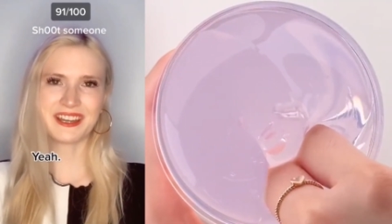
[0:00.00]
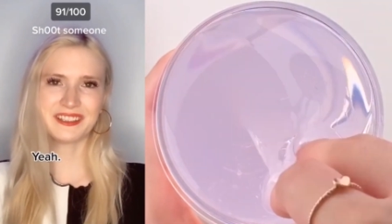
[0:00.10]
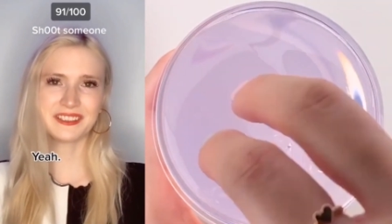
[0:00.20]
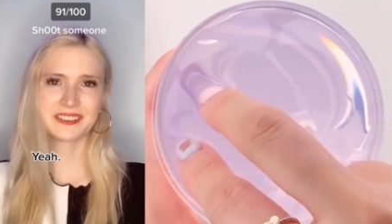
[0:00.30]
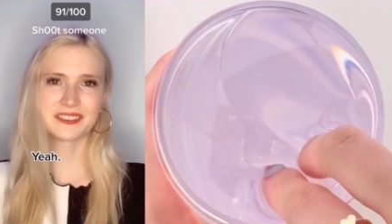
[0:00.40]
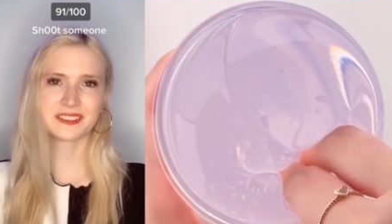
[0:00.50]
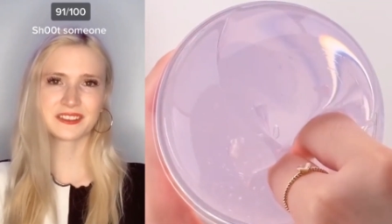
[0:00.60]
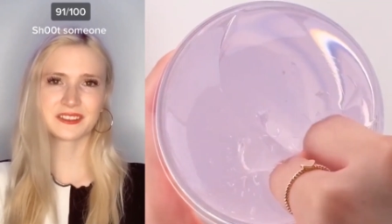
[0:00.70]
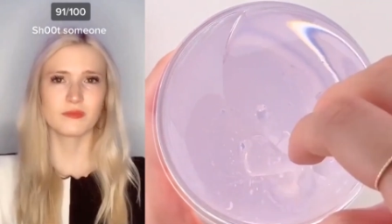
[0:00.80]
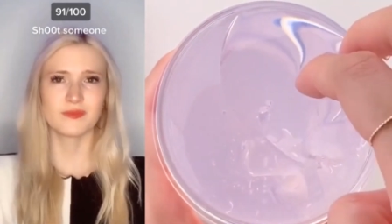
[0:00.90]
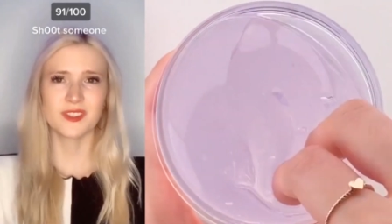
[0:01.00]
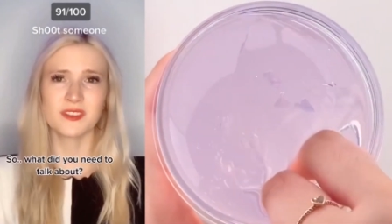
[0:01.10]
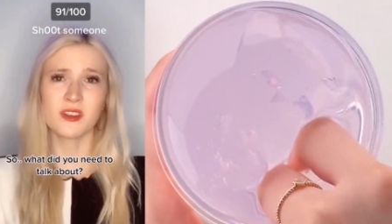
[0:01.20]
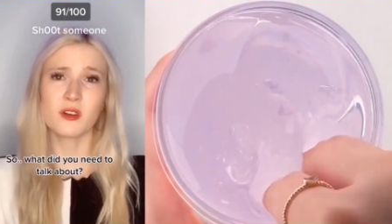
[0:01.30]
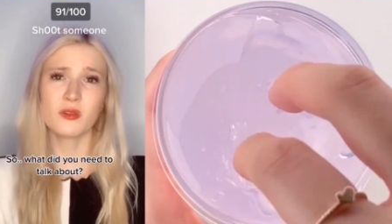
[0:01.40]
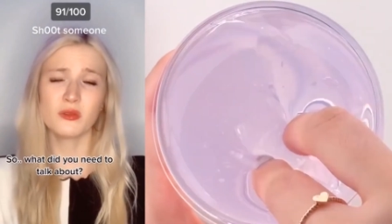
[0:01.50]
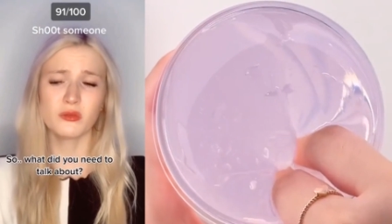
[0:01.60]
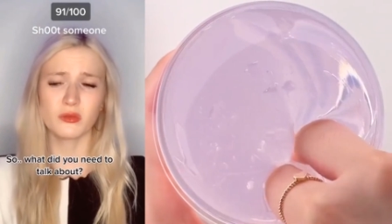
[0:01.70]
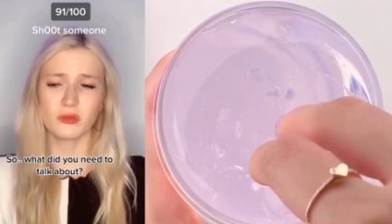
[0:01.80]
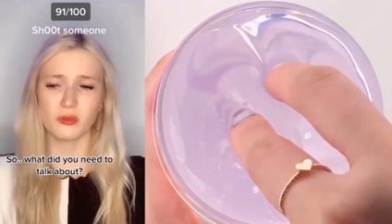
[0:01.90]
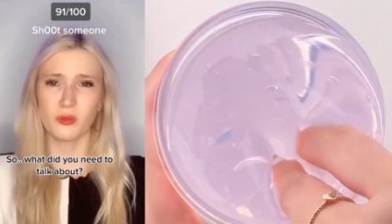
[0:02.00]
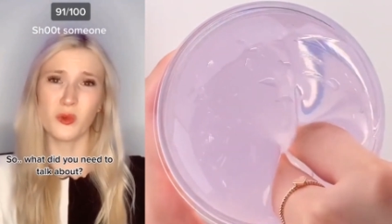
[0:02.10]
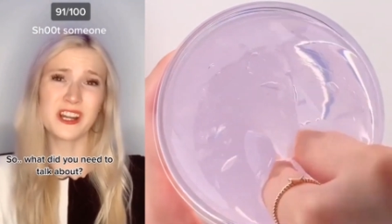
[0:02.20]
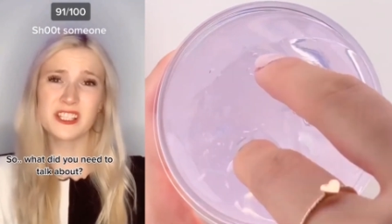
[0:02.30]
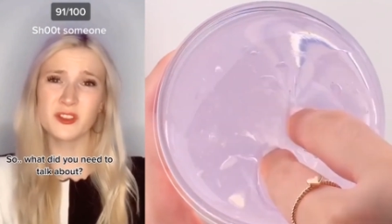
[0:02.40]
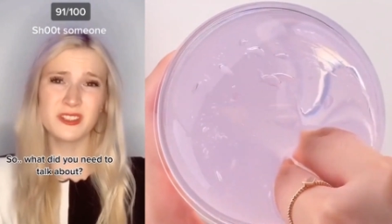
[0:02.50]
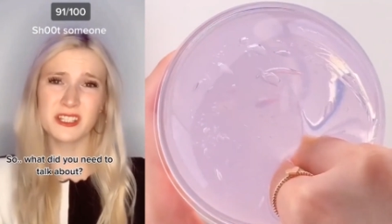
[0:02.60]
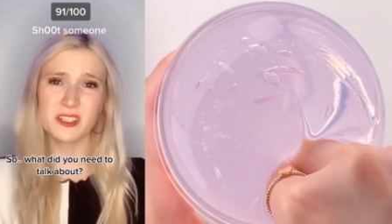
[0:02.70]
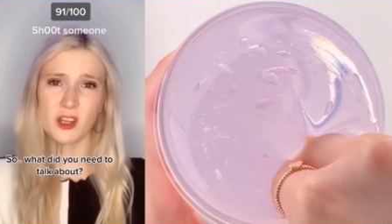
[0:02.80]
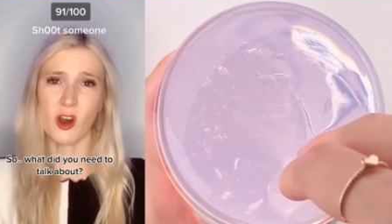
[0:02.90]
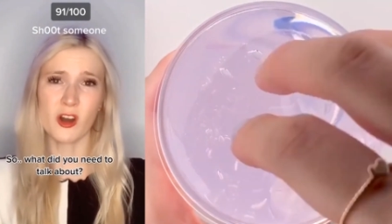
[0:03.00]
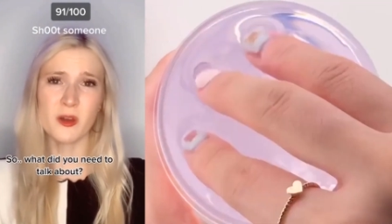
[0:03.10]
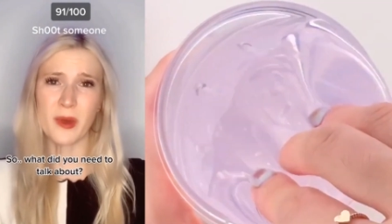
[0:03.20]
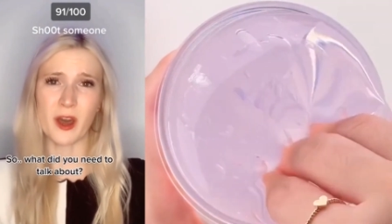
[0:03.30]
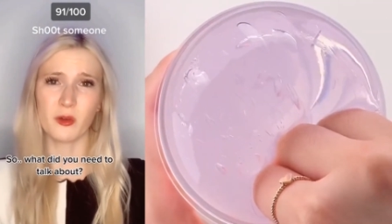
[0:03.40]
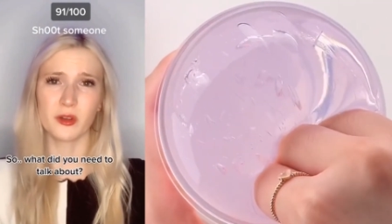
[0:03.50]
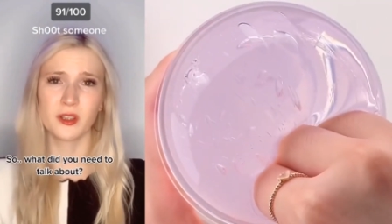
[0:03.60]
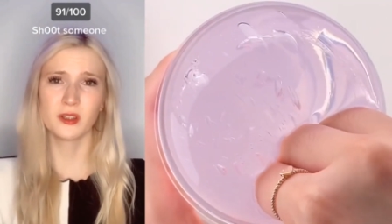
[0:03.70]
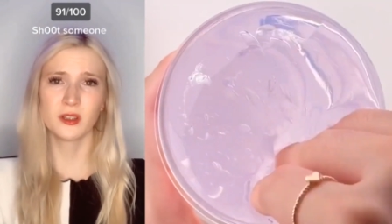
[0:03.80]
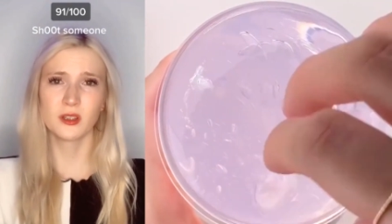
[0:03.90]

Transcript: Yeah. So, what did you need to talk about?